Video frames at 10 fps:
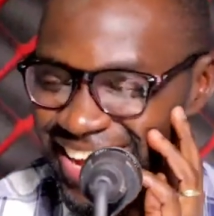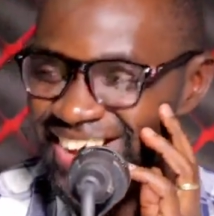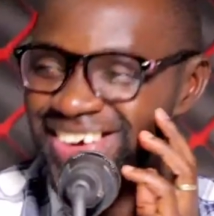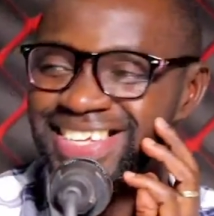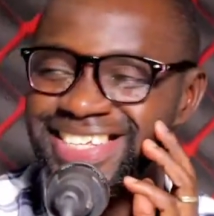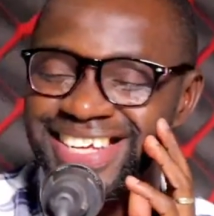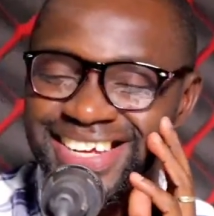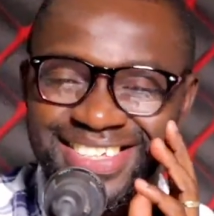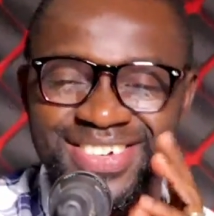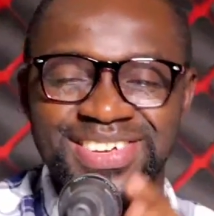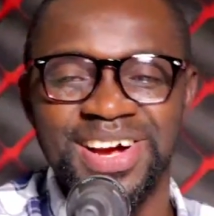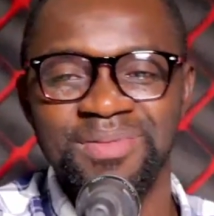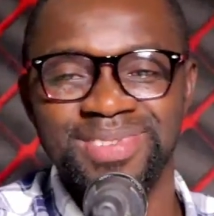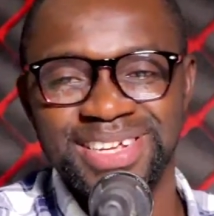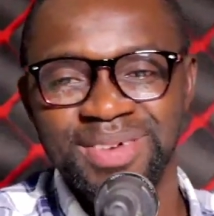I say so now,
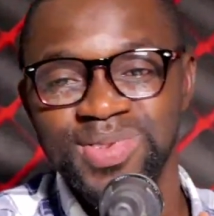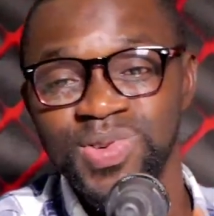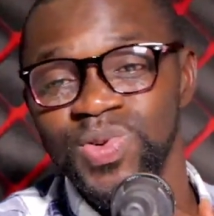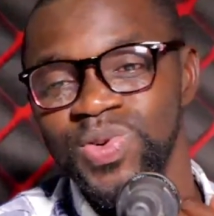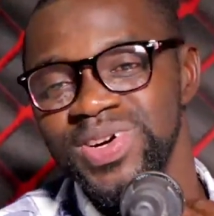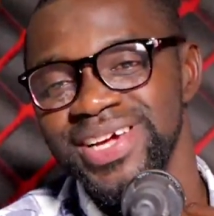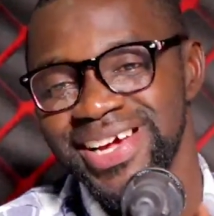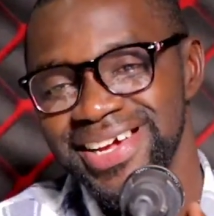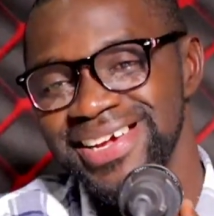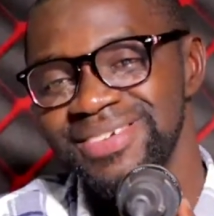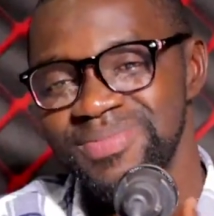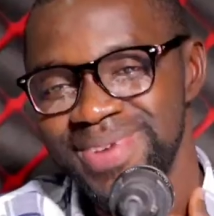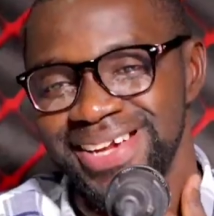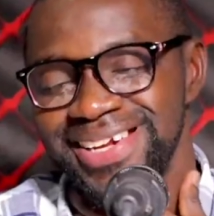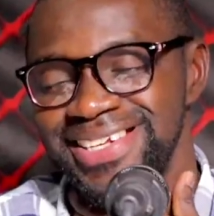I'm so yeah. Be
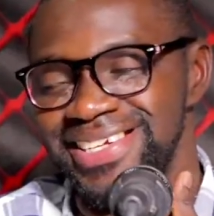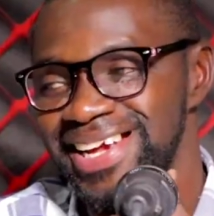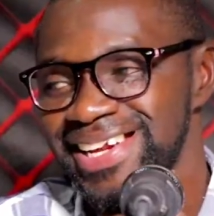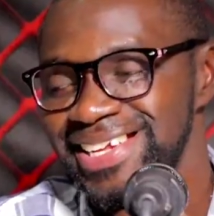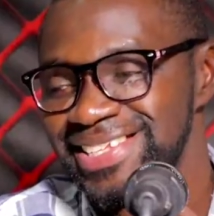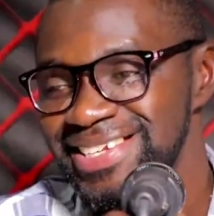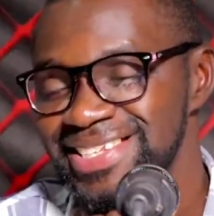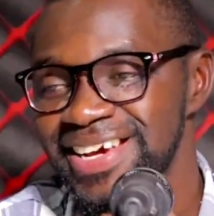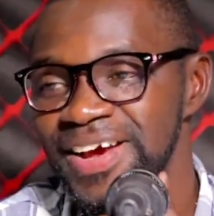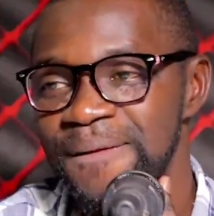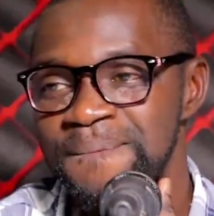at the dinner, that's in a say.